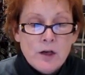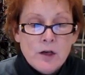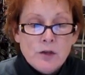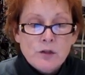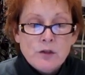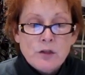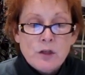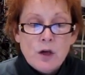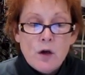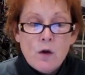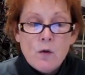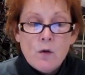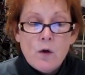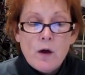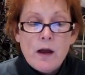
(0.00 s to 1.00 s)

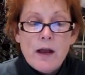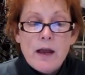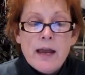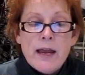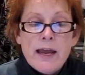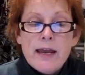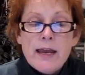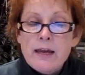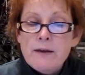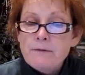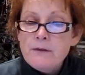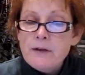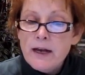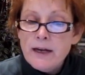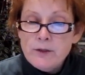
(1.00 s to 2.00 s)
So if
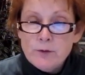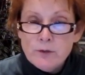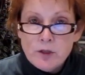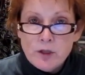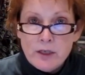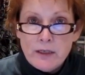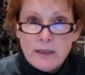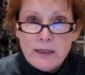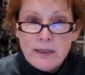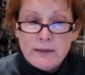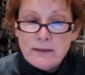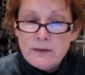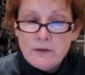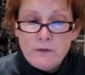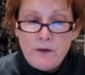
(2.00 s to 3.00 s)
nitrogen
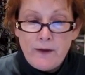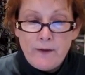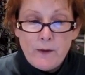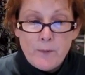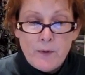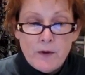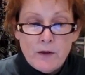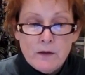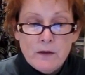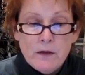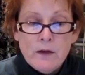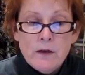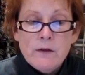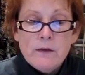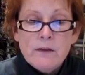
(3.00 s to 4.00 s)
isn't available,
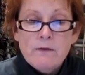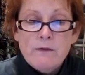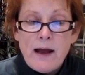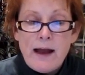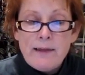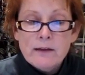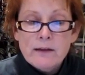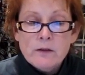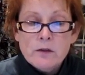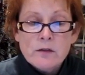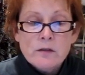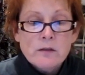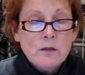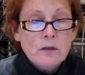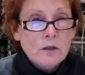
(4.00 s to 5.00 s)
the violet
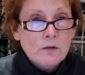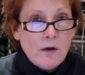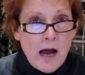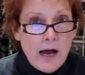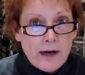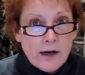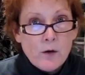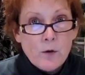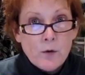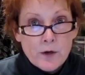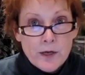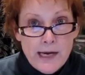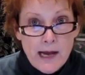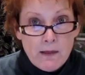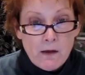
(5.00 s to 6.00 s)
looks chlorotic or
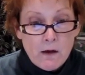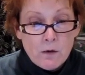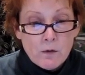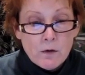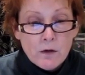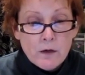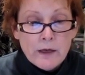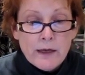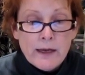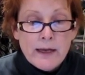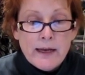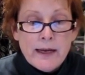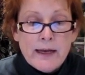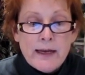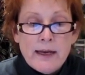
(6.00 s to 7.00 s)
yellow.
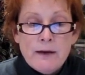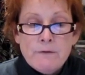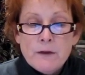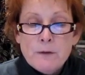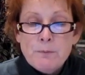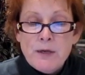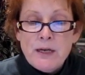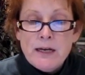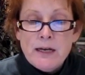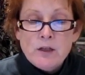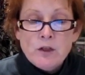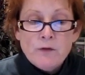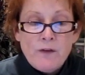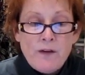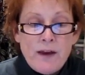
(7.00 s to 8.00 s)
If the
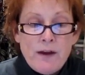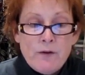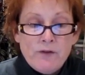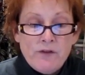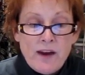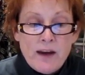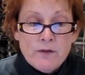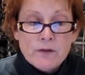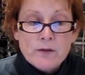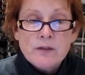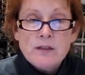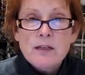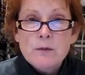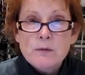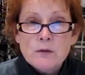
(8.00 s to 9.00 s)
pH fa favors
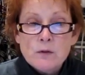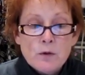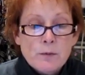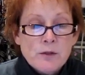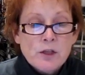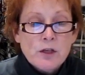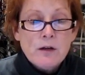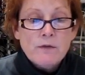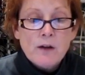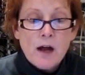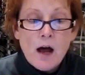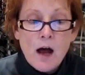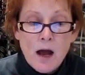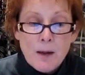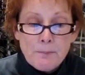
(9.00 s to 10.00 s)
the absorption of
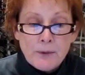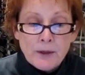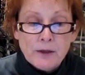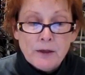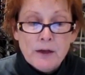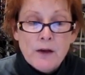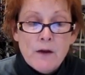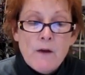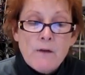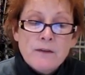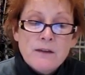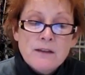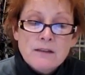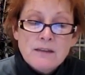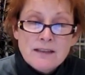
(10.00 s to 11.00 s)
copper,
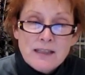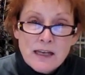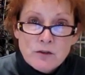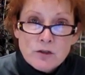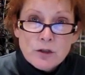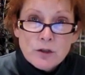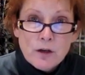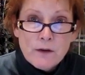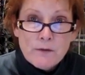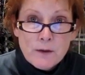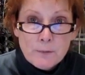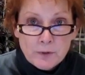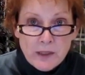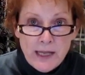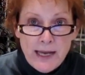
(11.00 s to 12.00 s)
the center of the
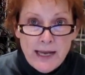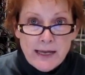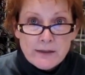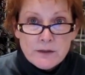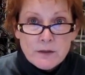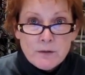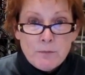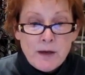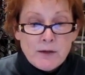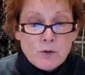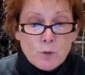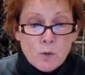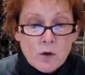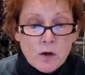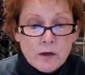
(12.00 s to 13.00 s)
plant may
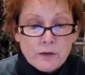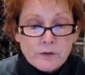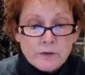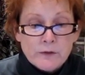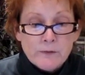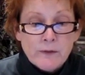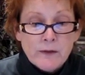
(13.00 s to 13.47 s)
dwarf.